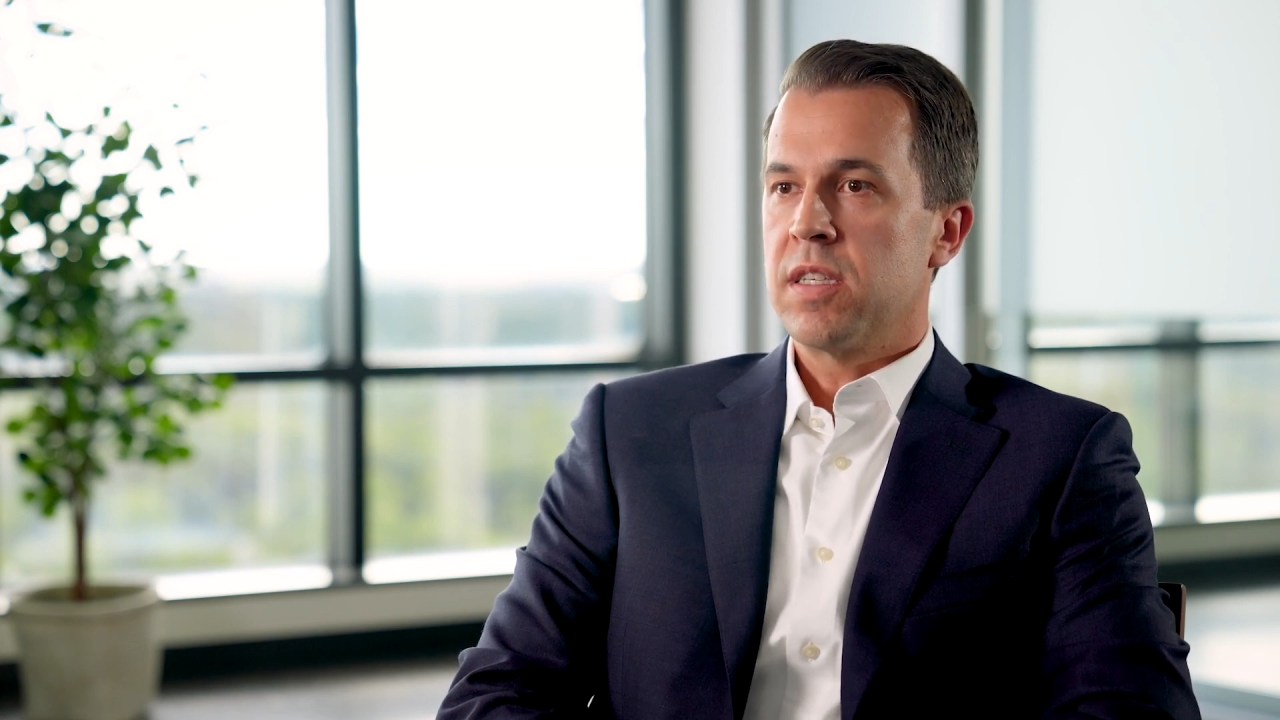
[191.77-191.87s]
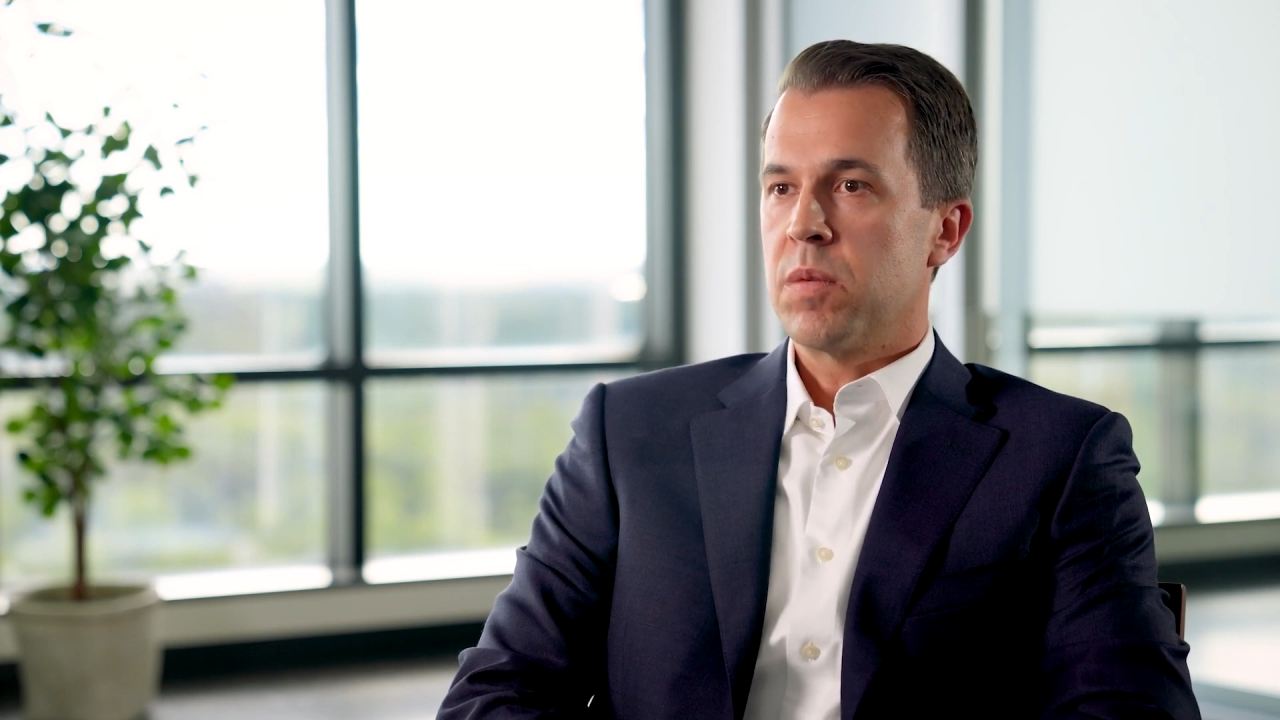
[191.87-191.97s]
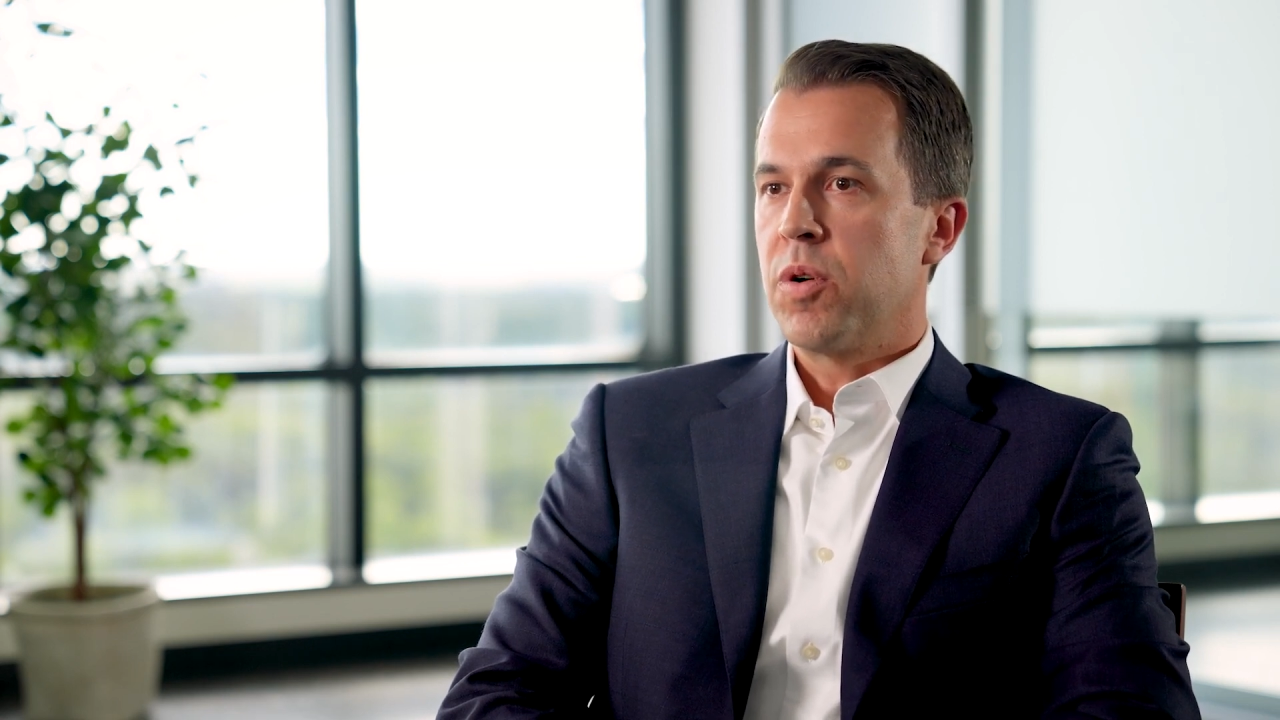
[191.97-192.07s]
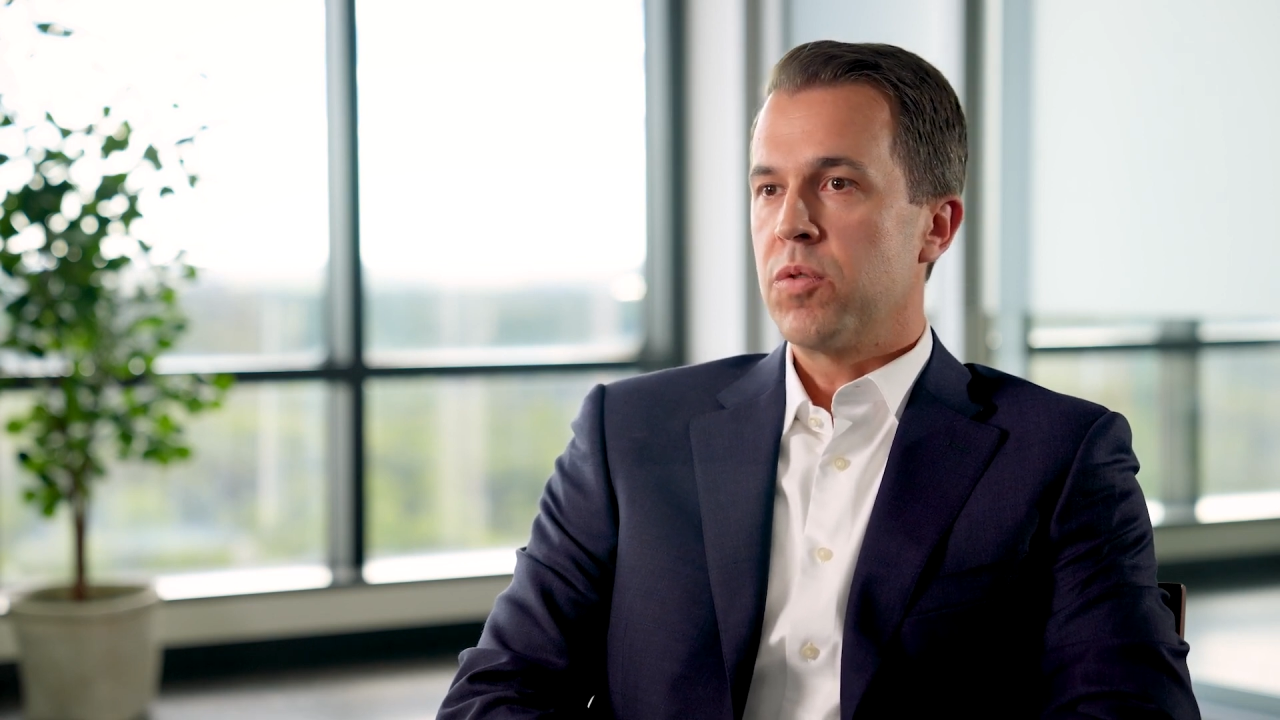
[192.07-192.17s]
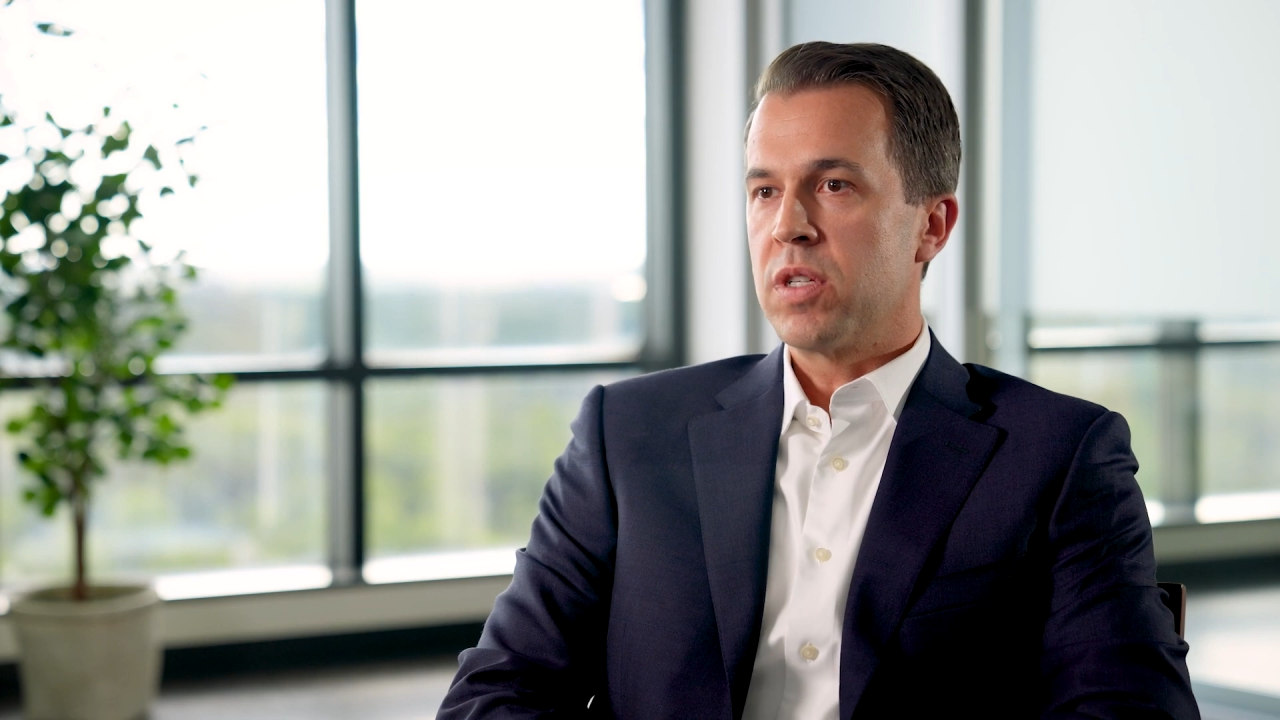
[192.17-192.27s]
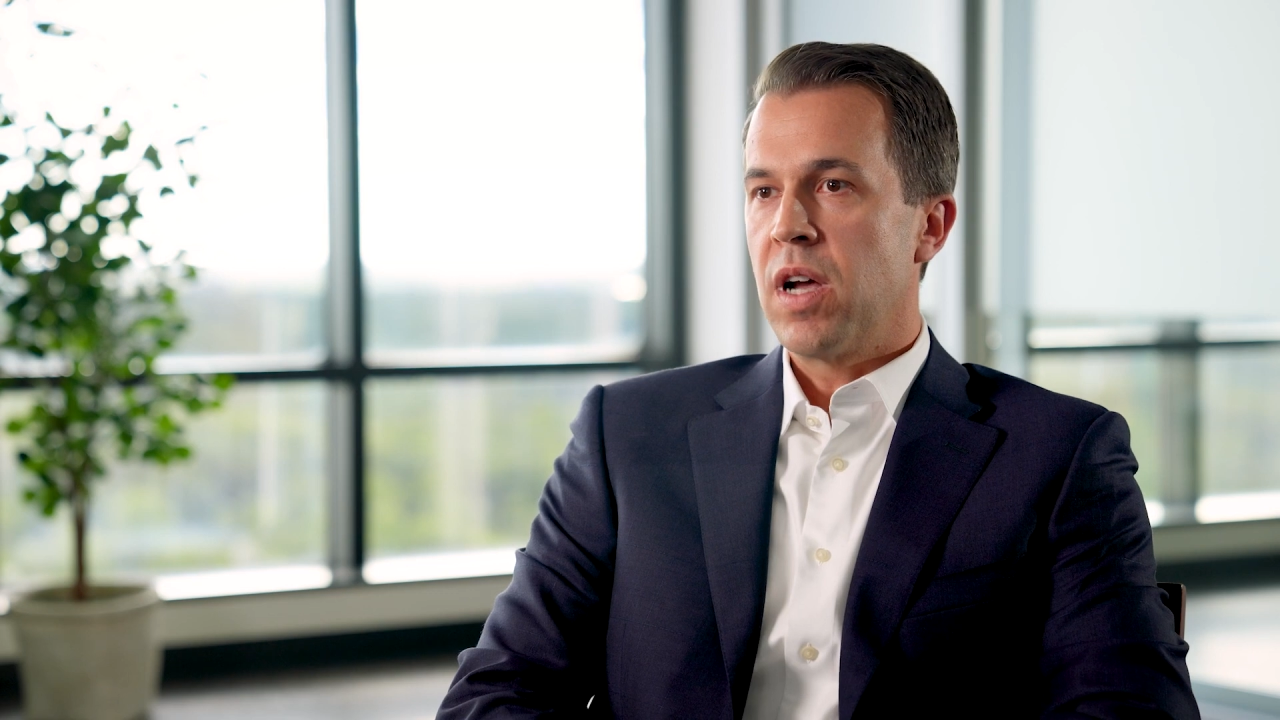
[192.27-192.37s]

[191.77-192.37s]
as opposed